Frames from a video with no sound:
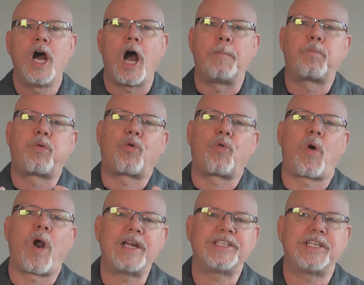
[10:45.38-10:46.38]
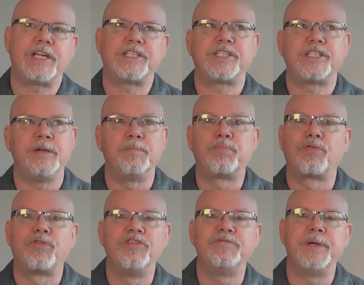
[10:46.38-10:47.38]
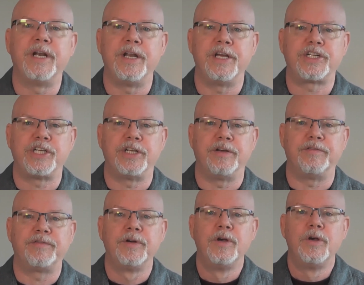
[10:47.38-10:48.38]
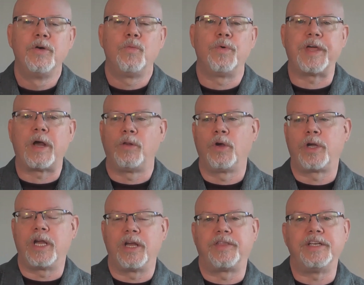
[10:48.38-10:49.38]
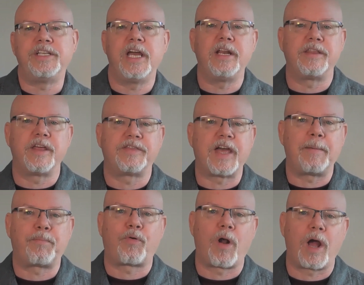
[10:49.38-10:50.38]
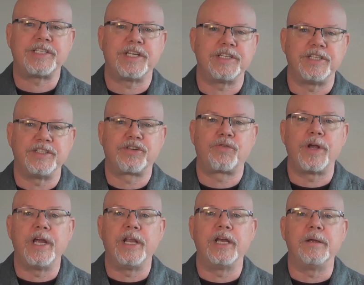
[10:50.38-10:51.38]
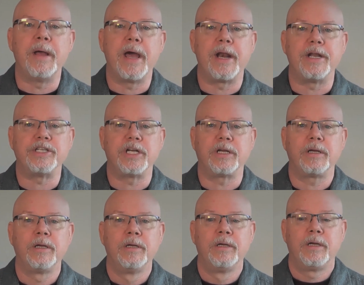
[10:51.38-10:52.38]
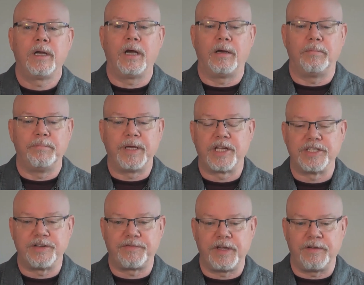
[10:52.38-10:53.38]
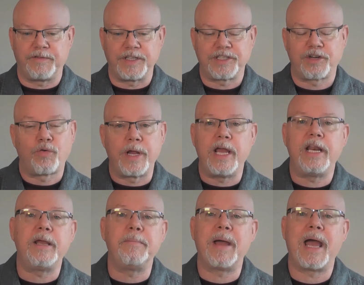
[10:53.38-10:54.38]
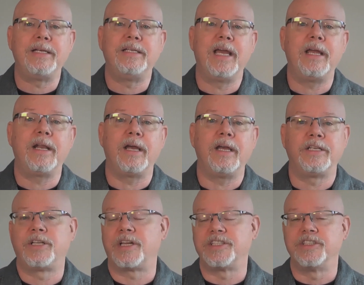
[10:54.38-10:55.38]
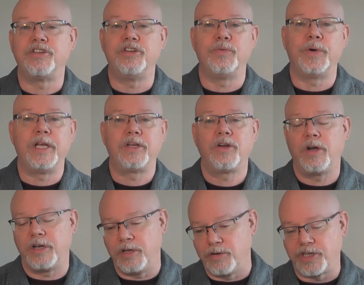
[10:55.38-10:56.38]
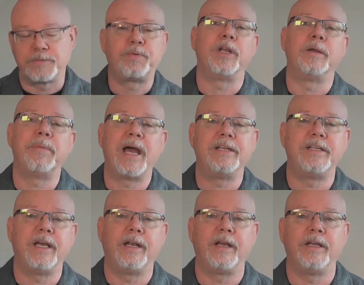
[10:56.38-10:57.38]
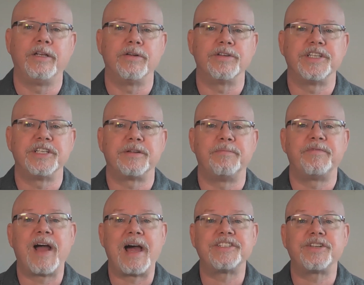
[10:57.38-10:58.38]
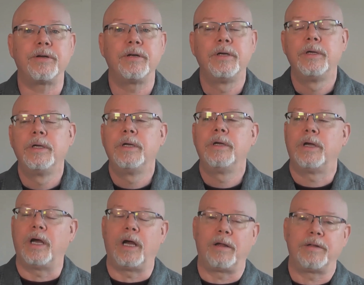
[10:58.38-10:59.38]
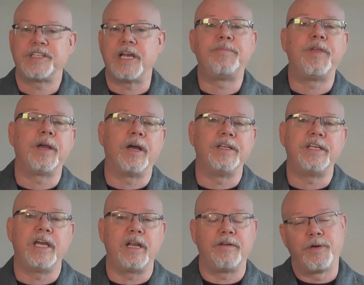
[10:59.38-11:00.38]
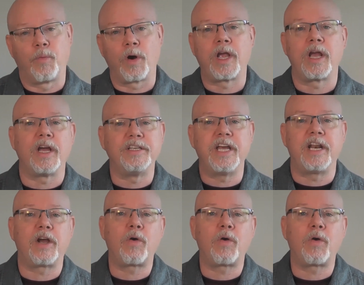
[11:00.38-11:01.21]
a process improvement initiative without looking at the data that process is creating and managing. Because if it's creating bad data, it doesn't do you any good. You're just putting bad data faster. Same thing on data. If you're working on data